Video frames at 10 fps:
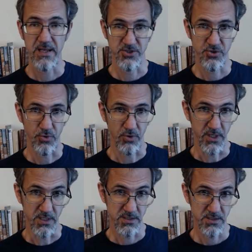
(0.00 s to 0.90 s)

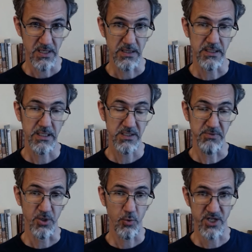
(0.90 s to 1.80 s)
stories, and they need to be
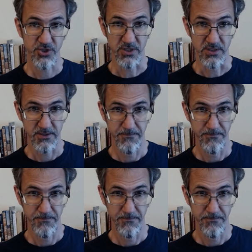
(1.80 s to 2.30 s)
questioned.